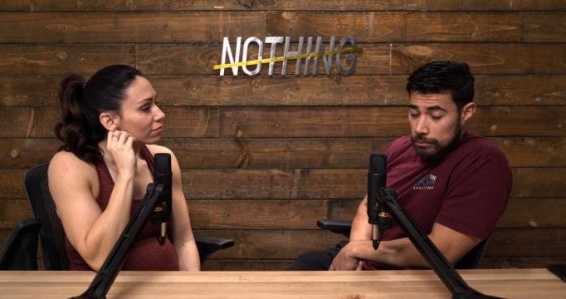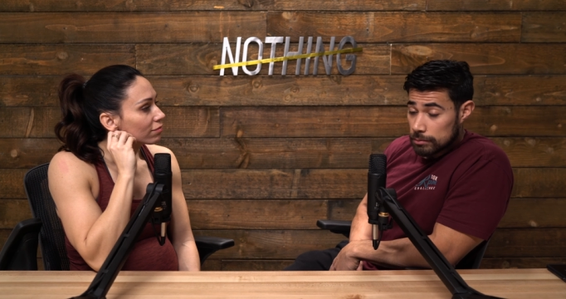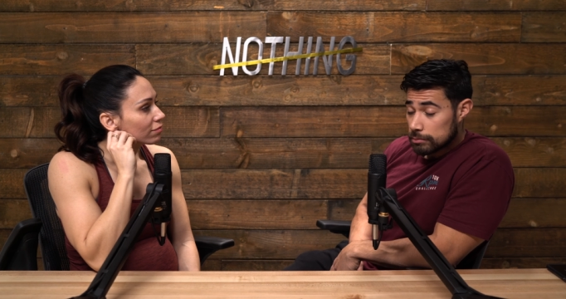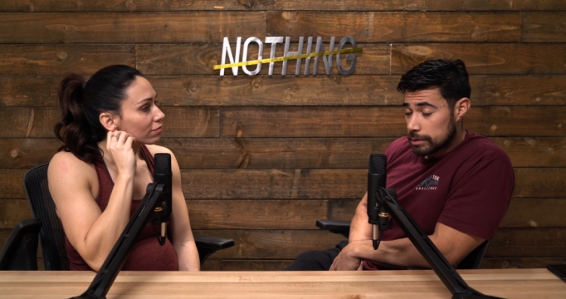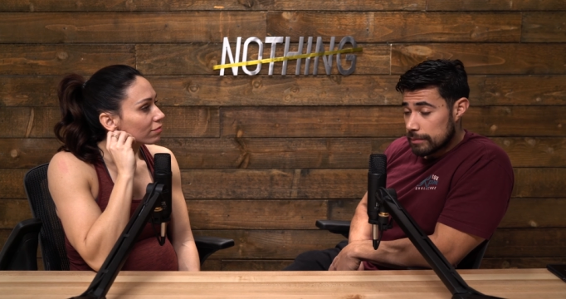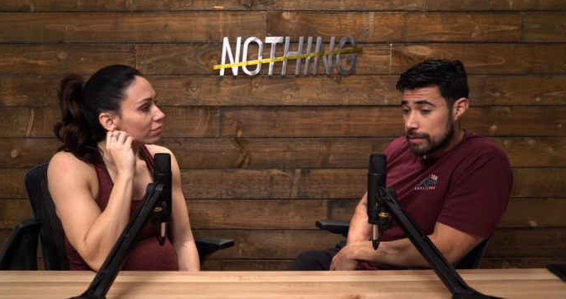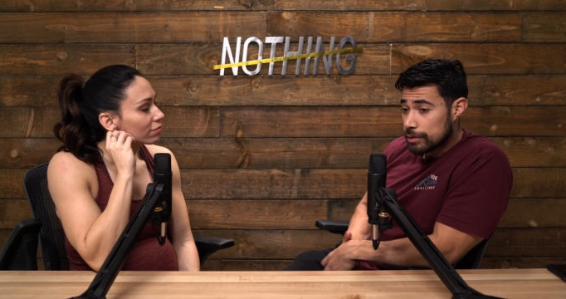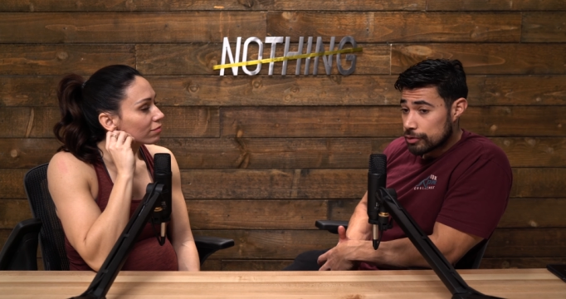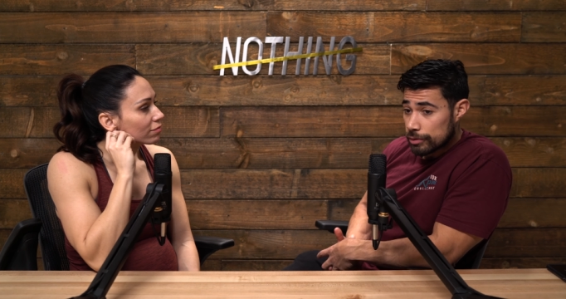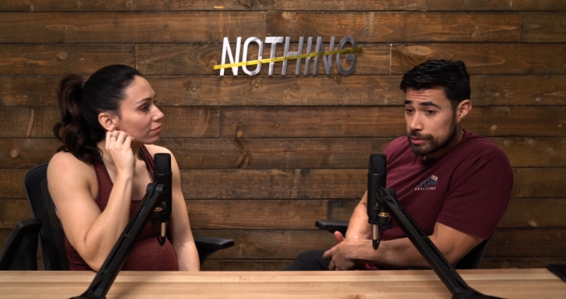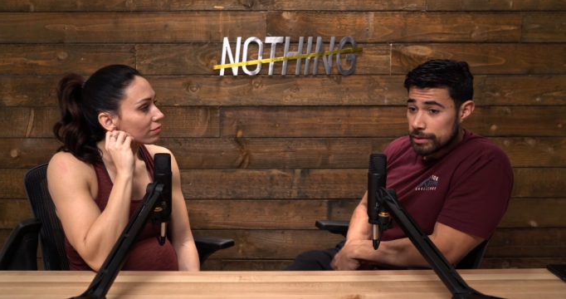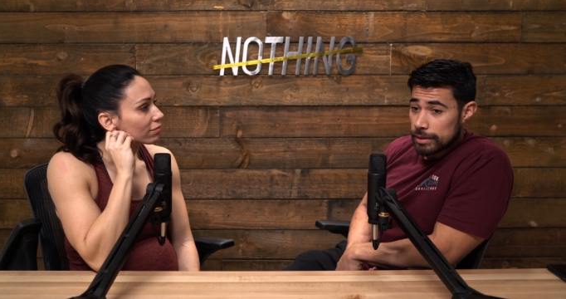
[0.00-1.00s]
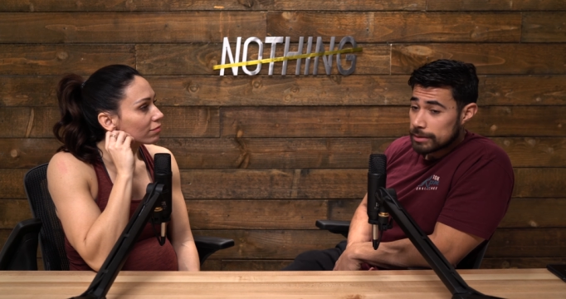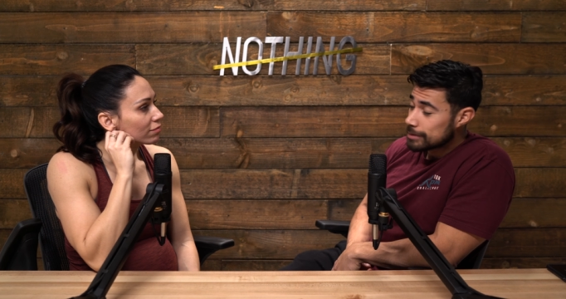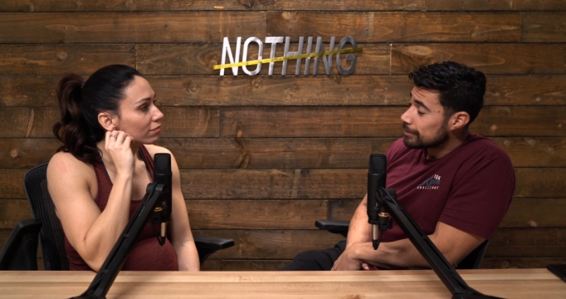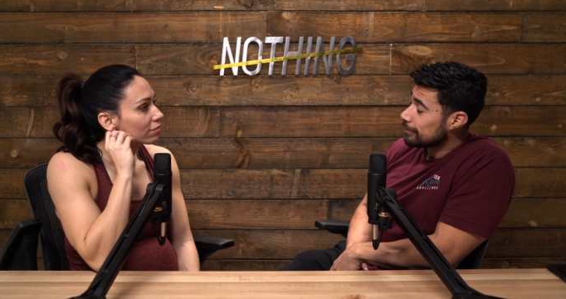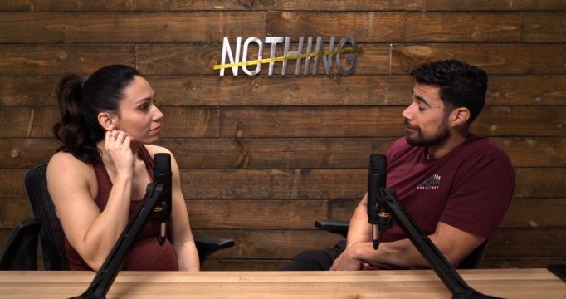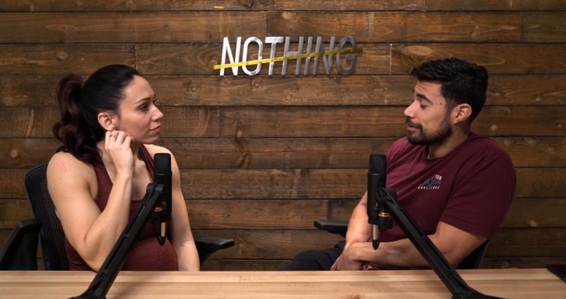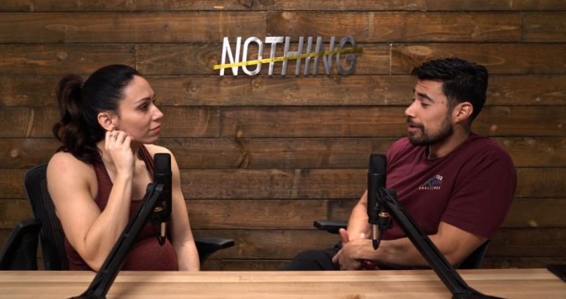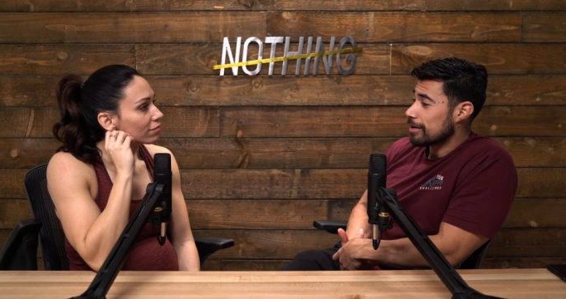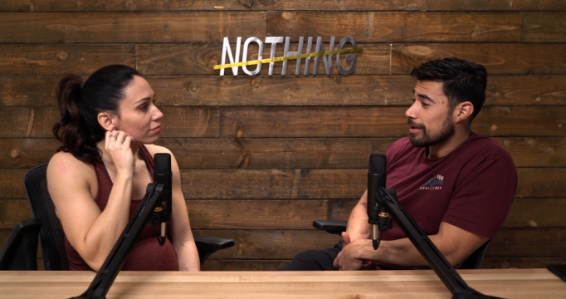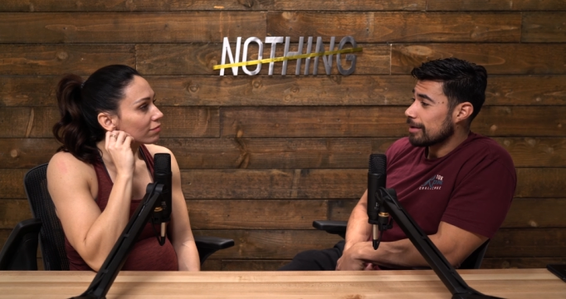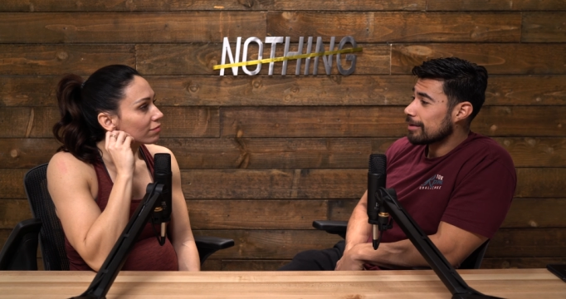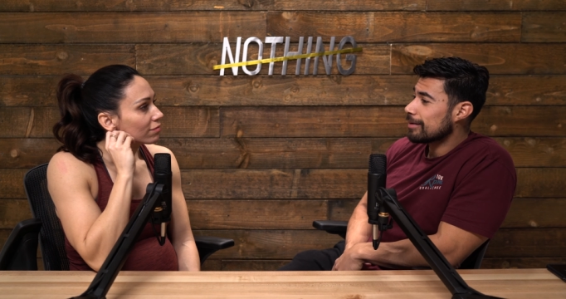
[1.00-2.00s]
Speaker 1: Same thing church does. Shocking.
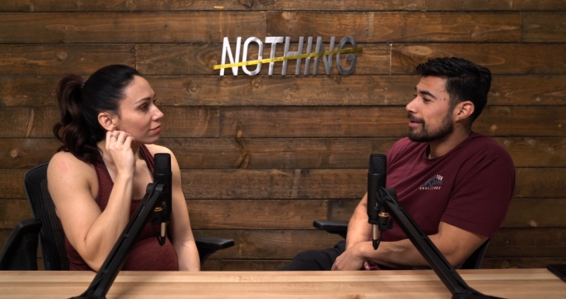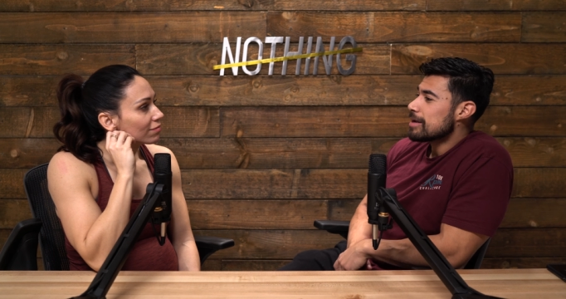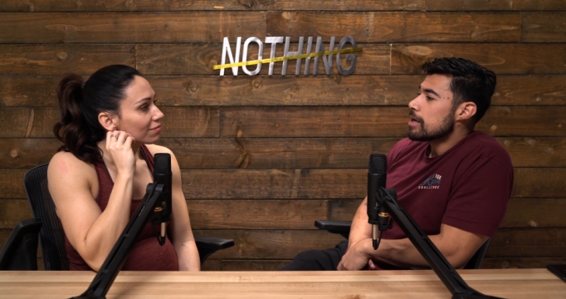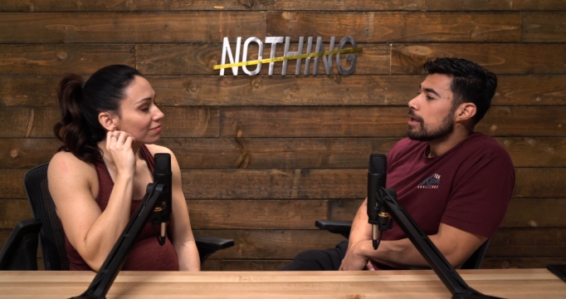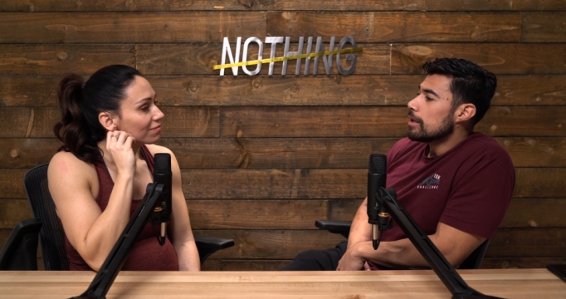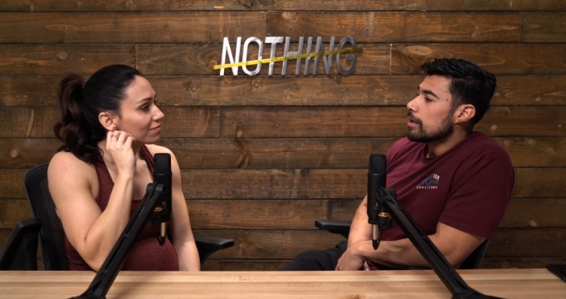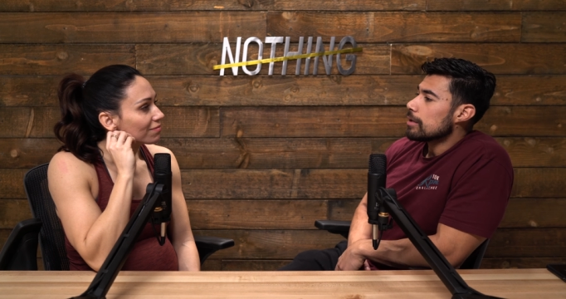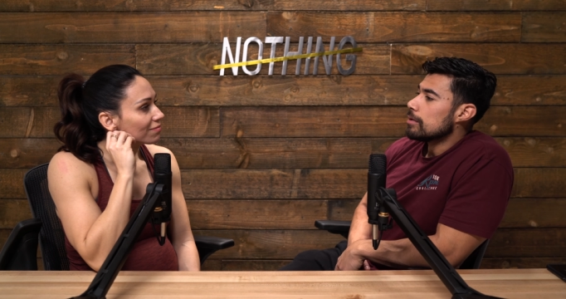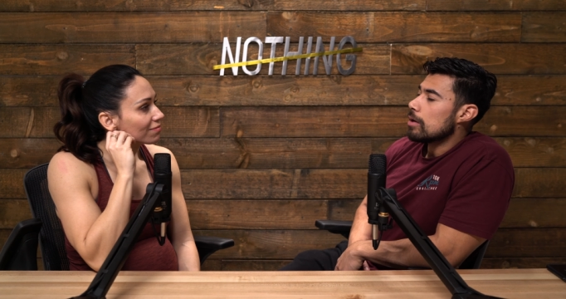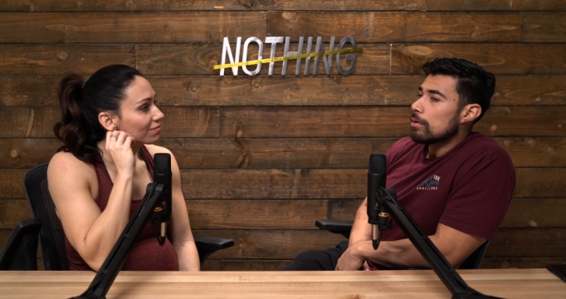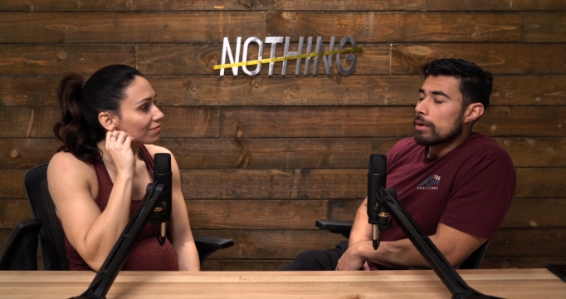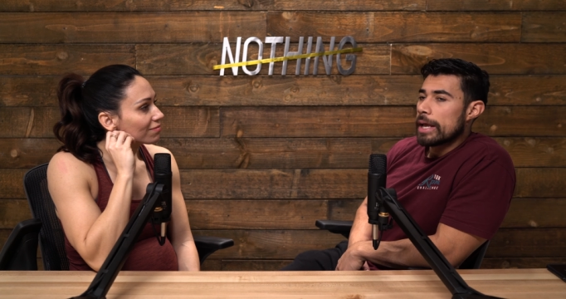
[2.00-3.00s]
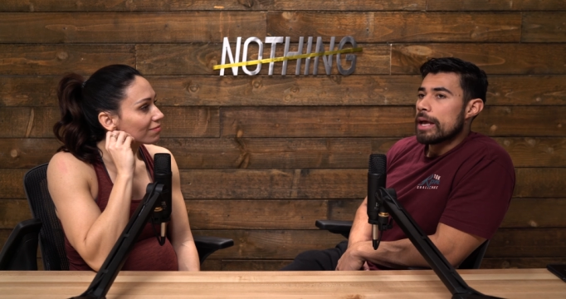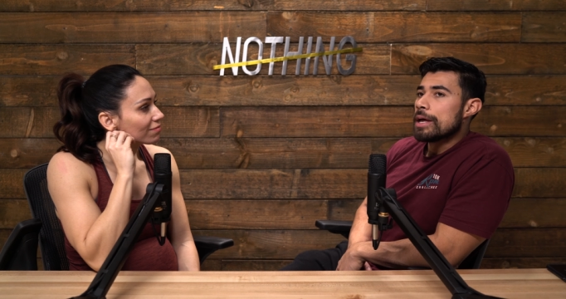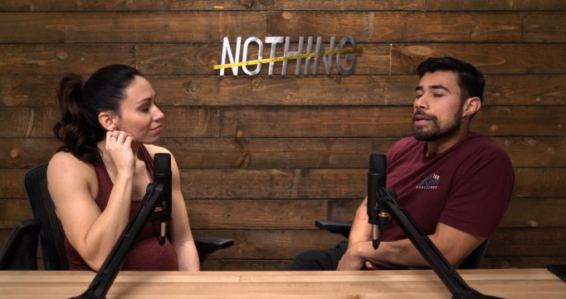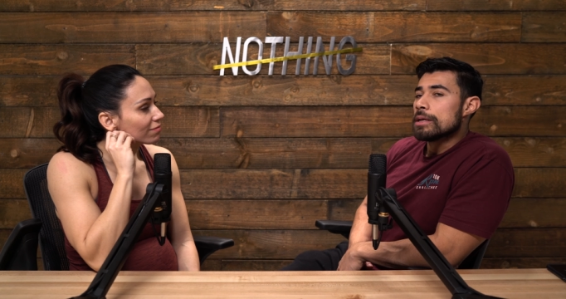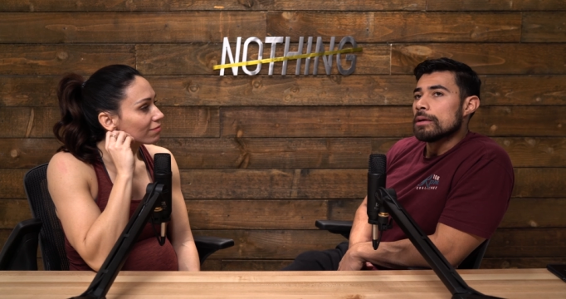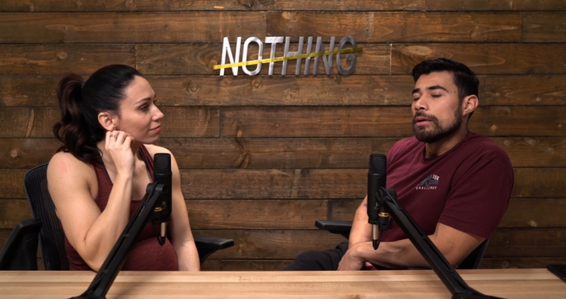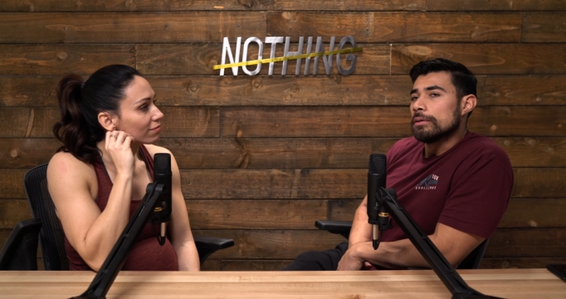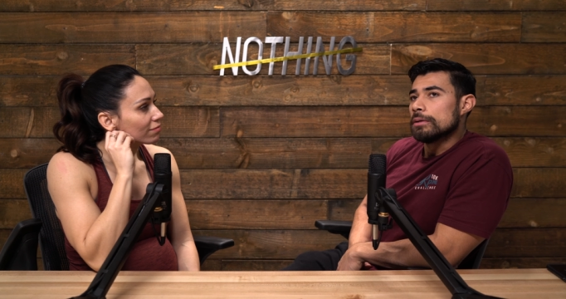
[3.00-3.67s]
You know, and